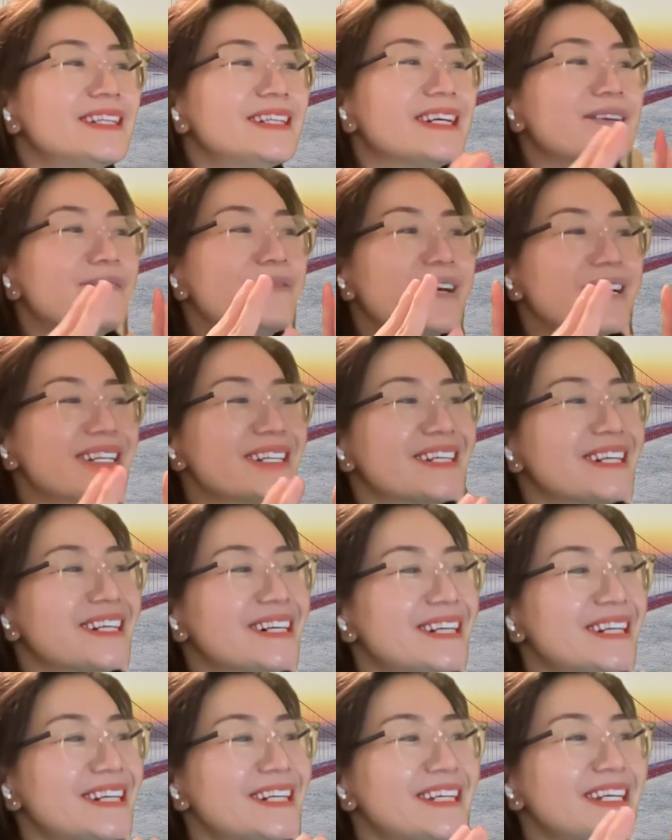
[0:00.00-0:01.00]
the
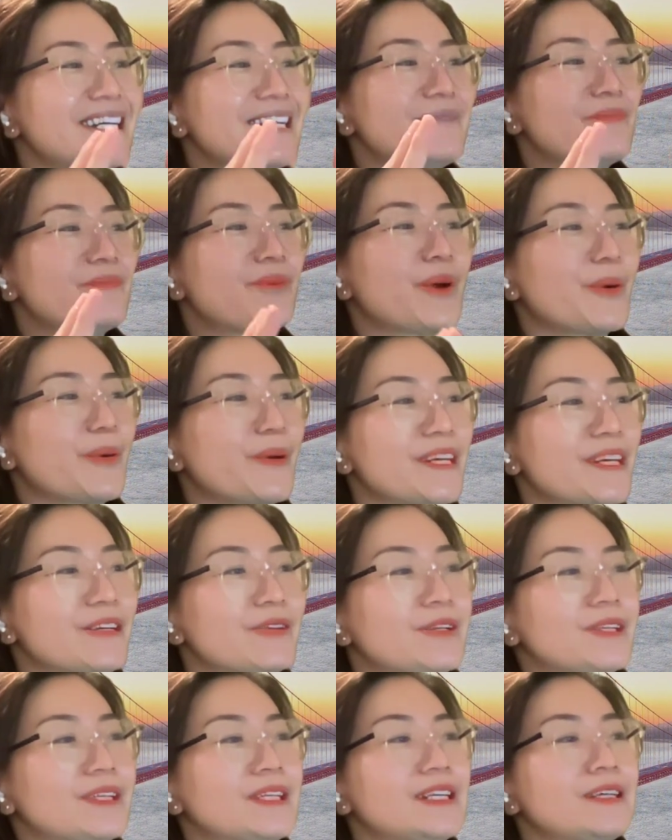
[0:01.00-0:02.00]
investor in private
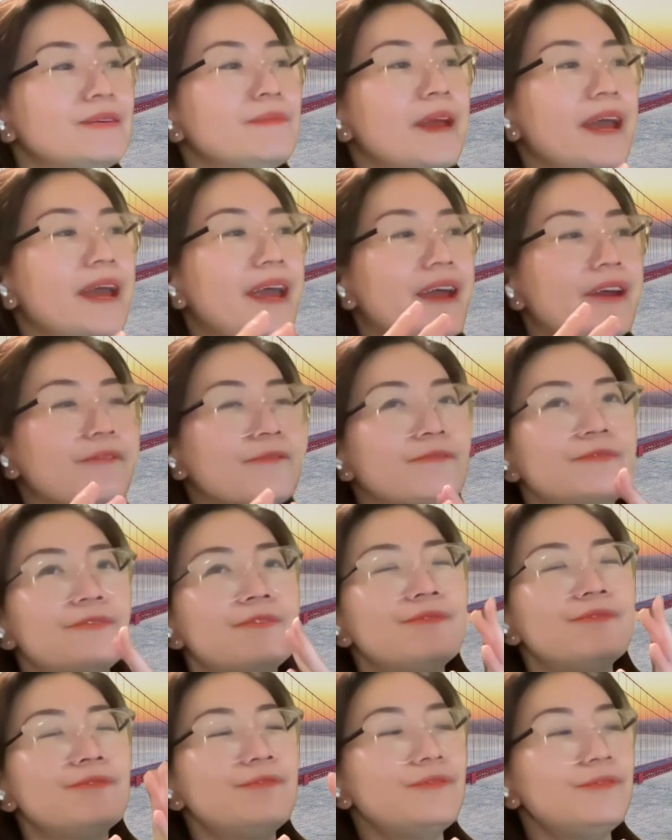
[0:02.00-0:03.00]
equity may have
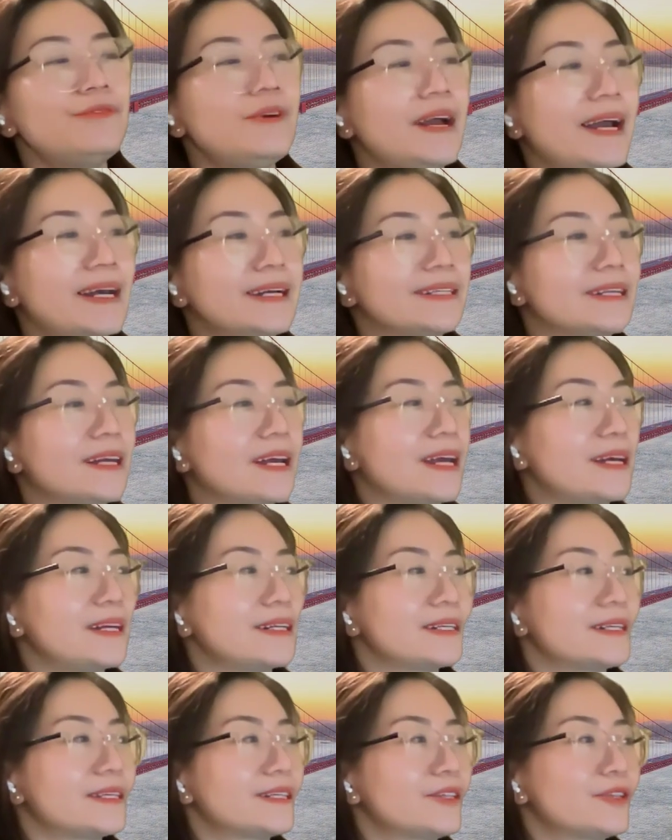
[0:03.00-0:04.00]
full
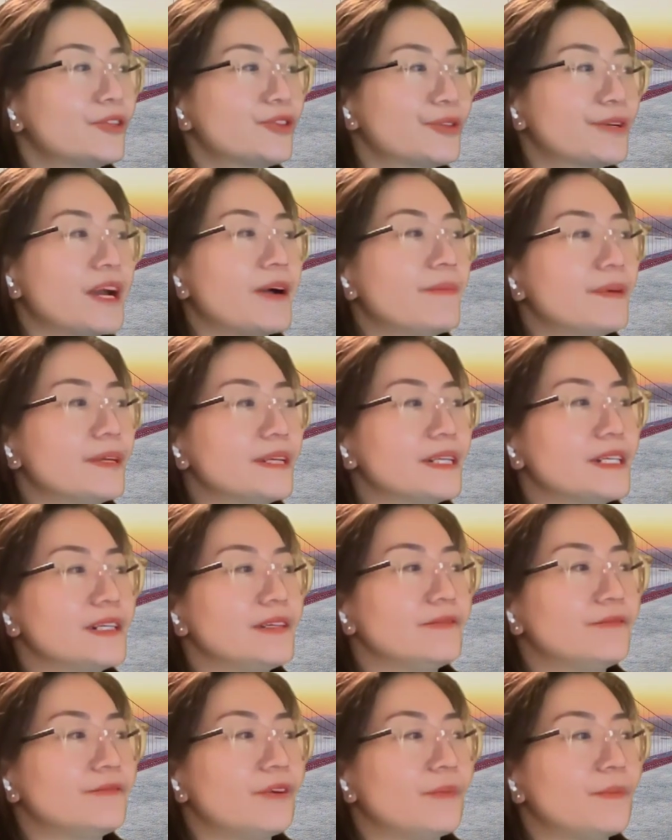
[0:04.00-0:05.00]
access to
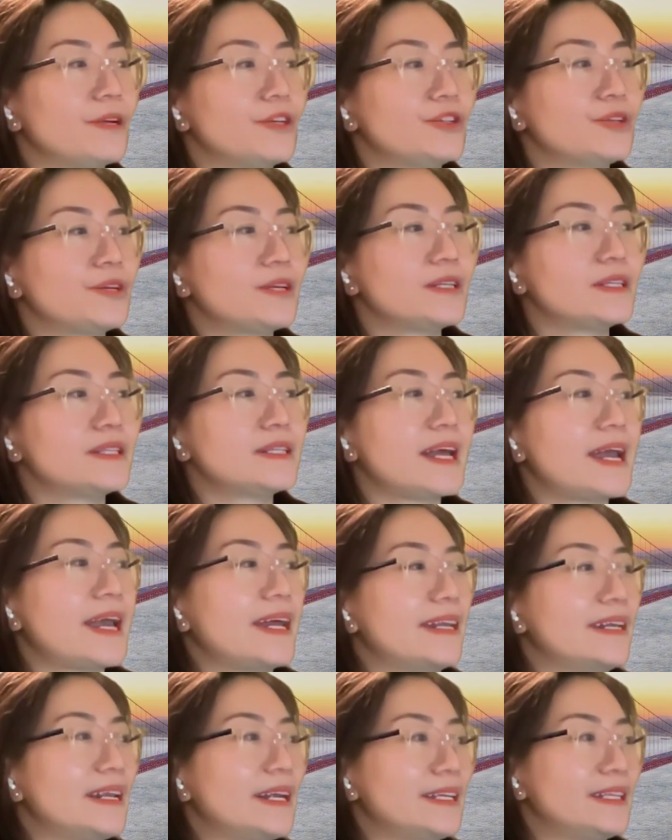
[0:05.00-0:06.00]
company information
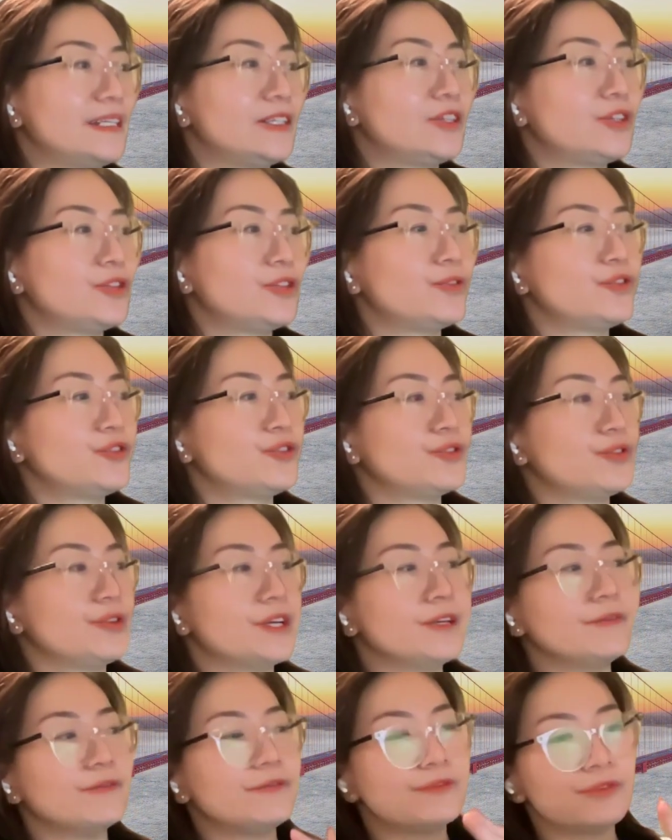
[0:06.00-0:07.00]
and latitude to
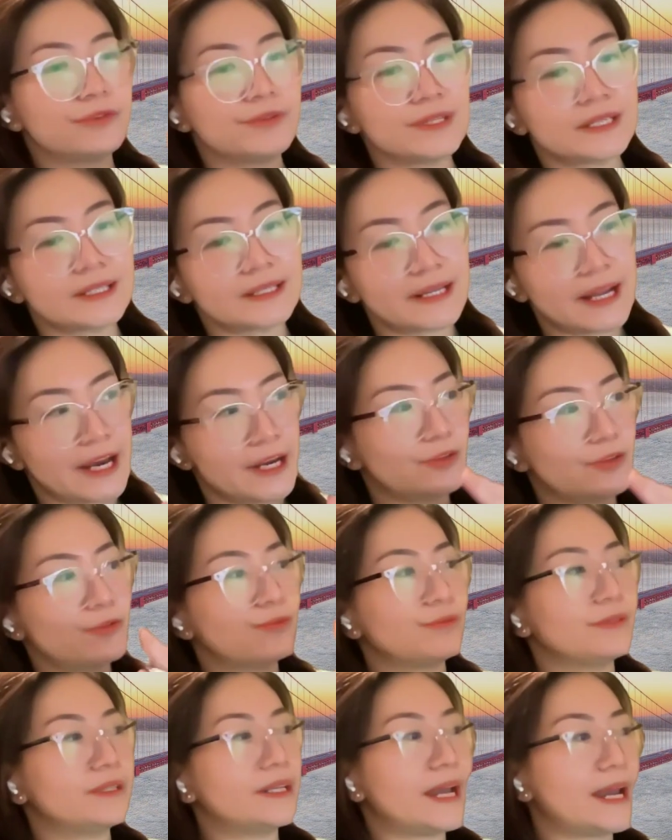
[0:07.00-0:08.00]
influence
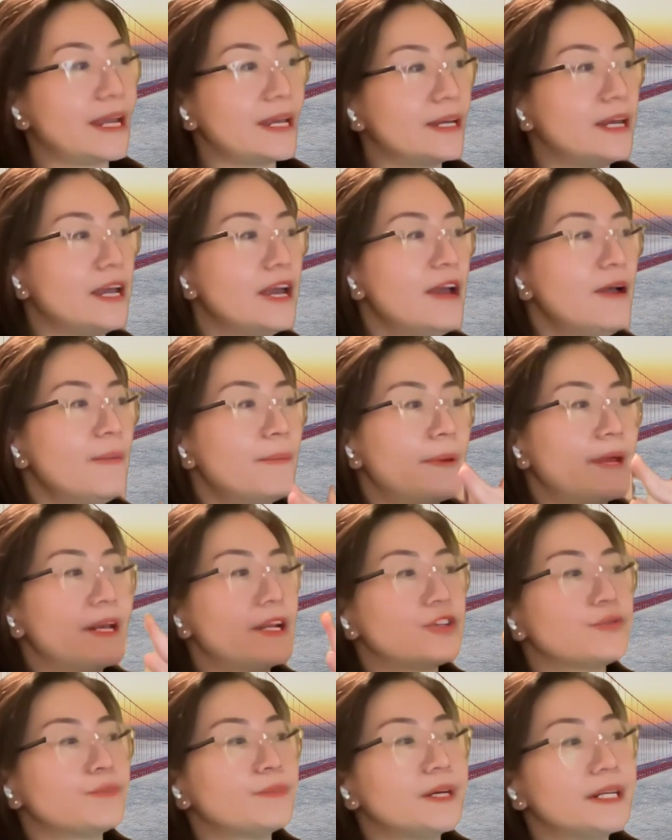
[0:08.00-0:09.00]
day-to-day
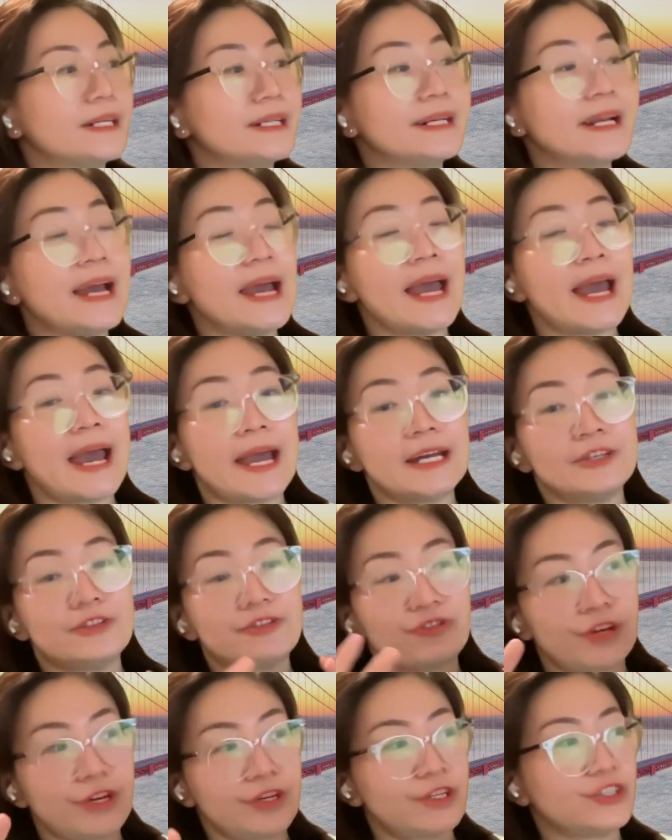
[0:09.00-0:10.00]
management
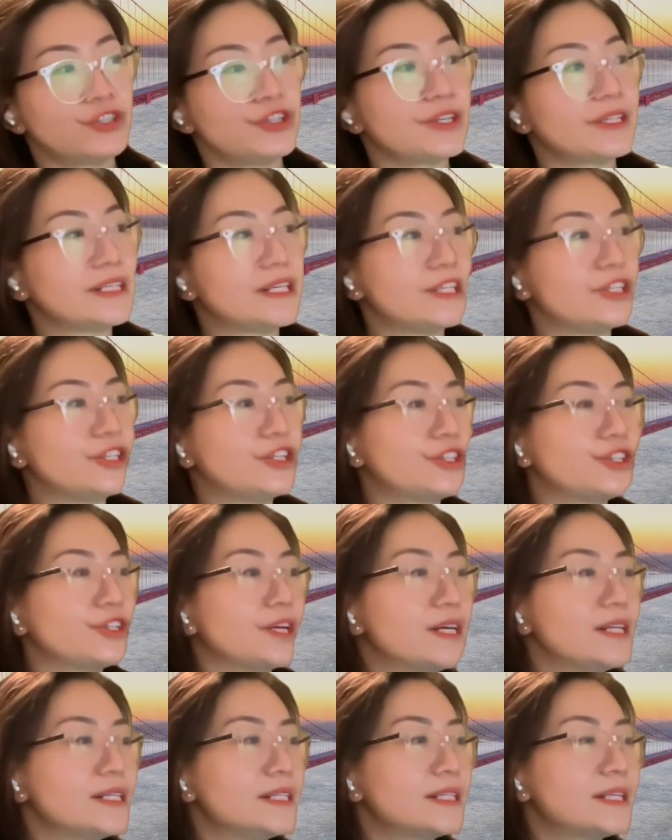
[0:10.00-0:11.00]
and strategic
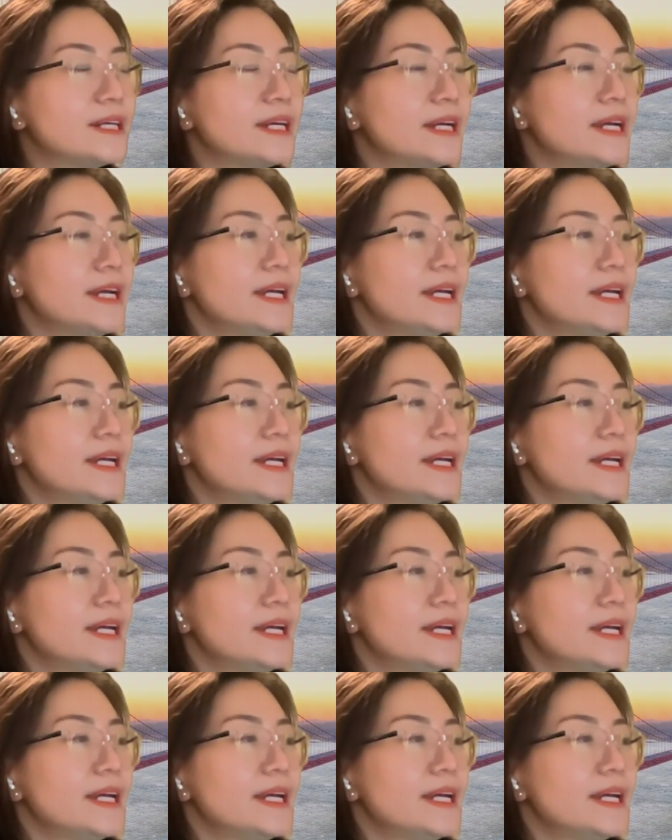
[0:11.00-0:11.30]
decisions.